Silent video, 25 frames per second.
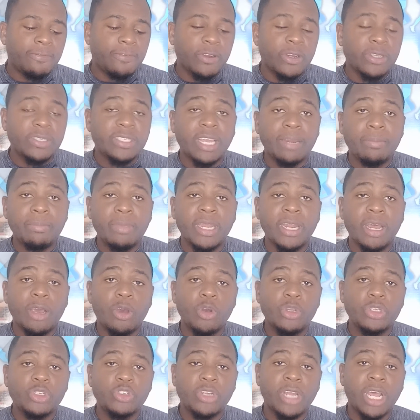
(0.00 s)
first and made
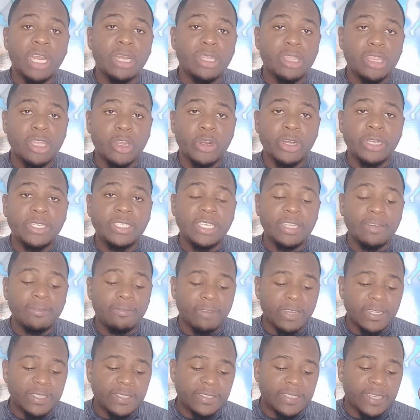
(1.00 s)
113
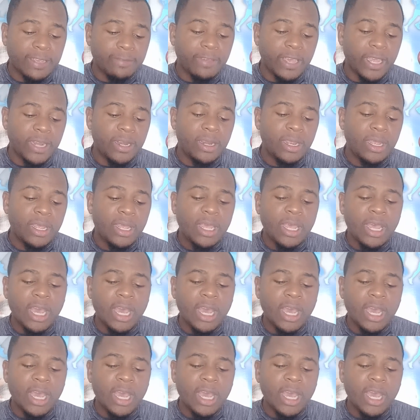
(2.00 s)
for 7.